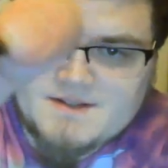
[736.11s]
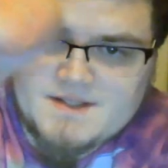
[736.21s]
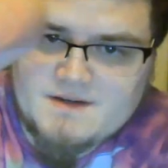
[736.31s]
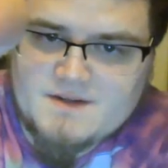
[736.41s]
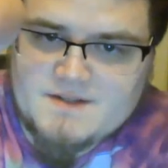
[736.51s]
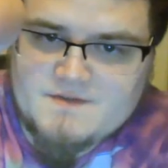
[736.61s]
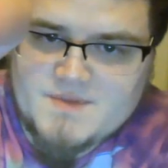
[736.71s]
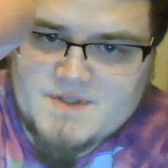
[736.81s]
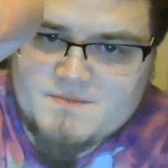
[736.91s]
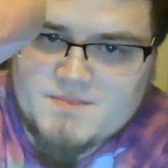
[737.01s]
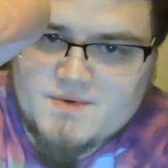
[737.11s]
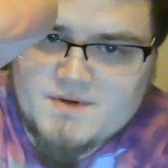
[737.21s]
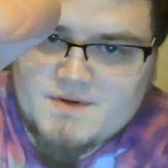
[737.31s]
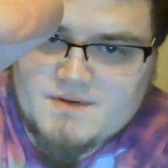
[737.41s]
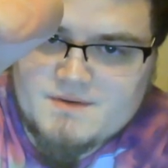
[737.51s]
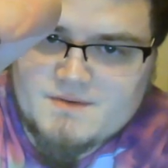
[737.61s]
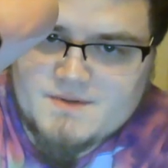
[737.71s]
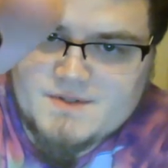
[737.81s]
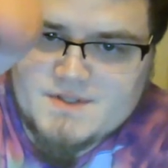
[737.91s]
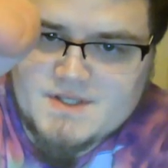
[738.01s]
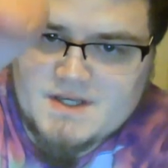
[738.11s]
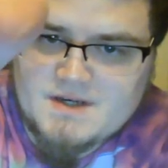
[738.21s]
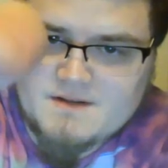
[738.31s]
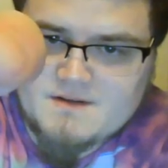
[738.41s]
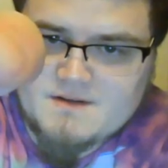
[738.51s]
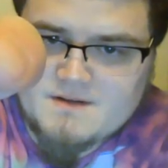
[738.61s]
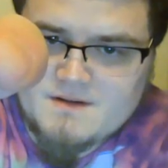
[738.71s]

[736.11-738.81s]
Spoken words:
series of Mistborn. Just kind of